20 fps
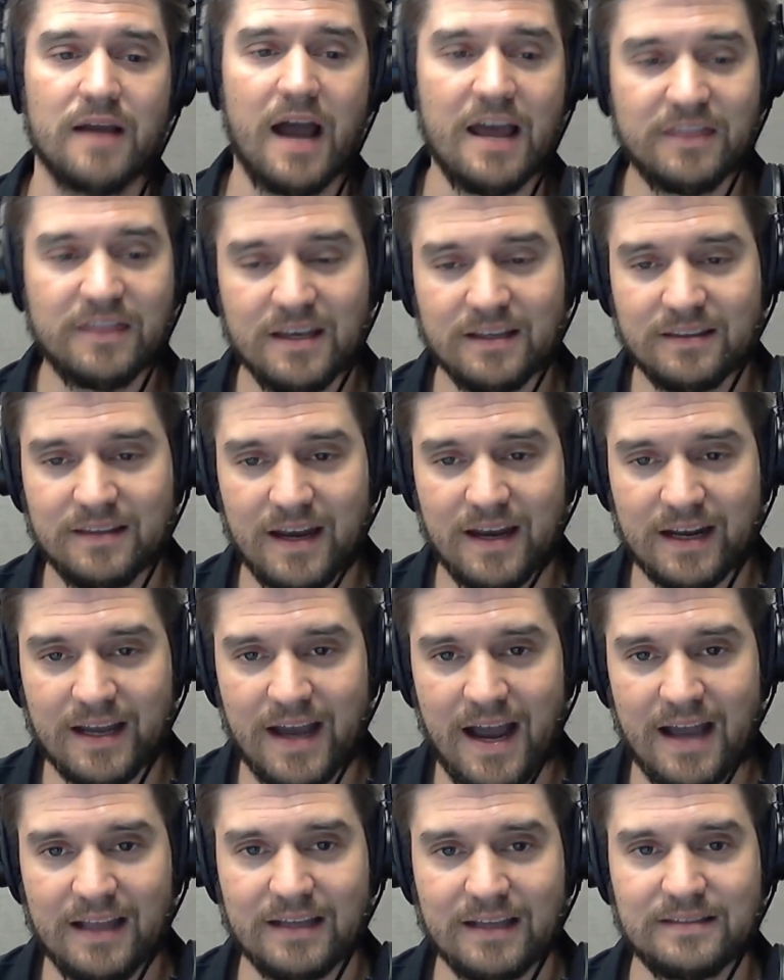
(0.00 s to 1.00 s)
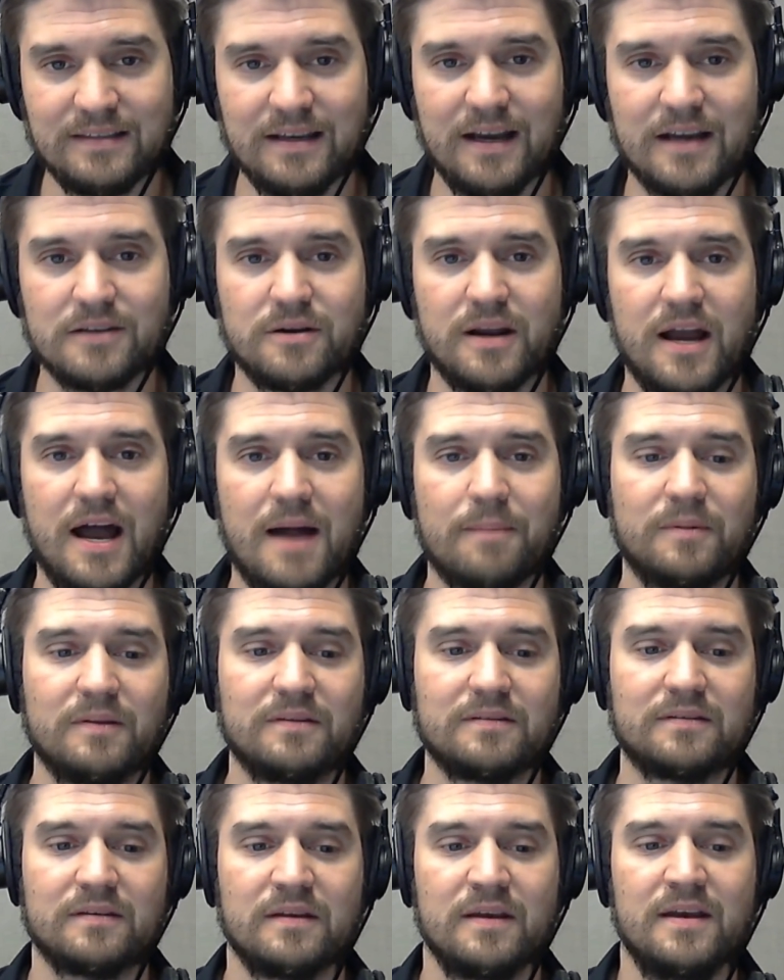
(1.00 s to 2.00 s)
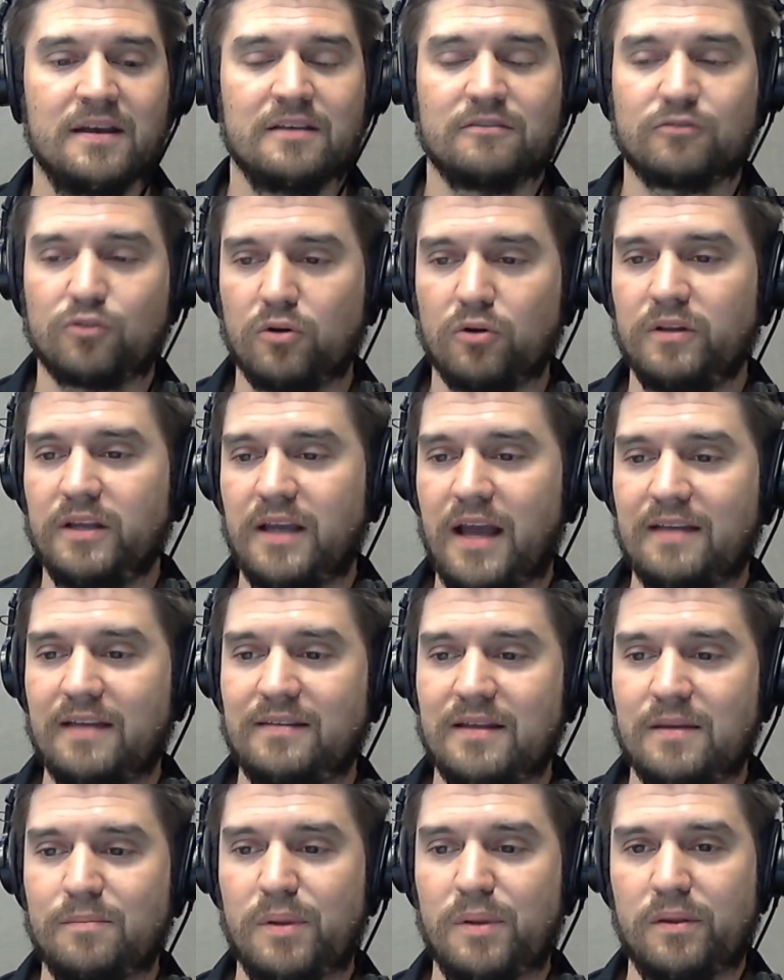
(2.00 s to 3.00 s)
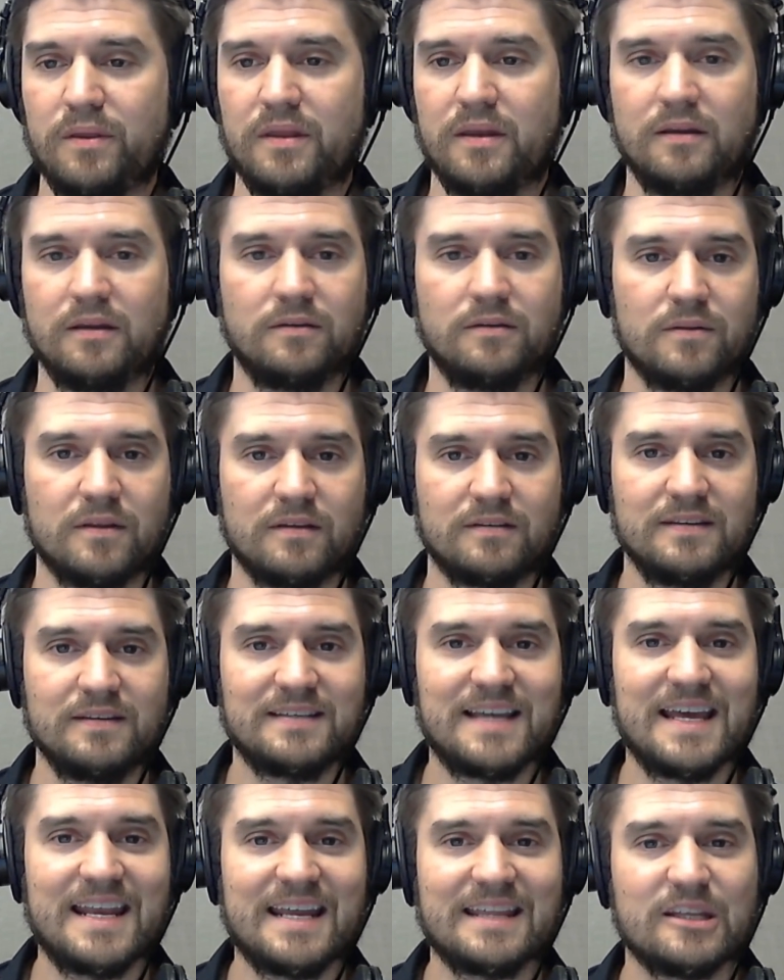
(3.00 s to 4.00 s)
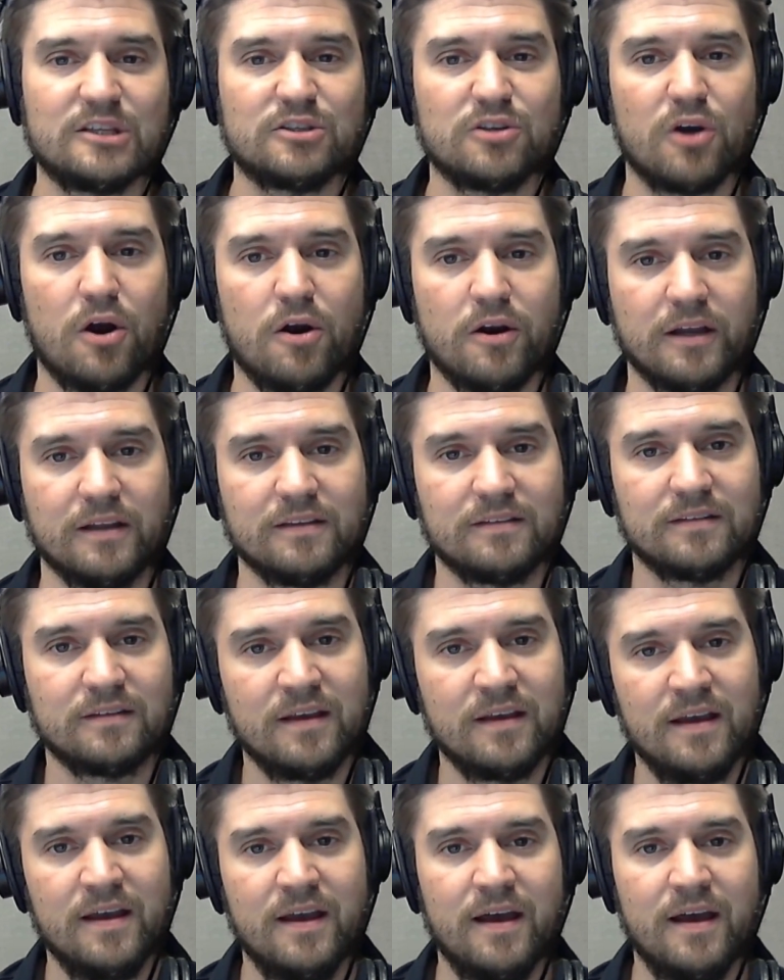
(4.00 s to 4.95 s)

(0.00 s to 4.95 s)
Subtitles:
I think that a guy like DeAndre Hopkins certainly has the ability to do this. He's getting the targets.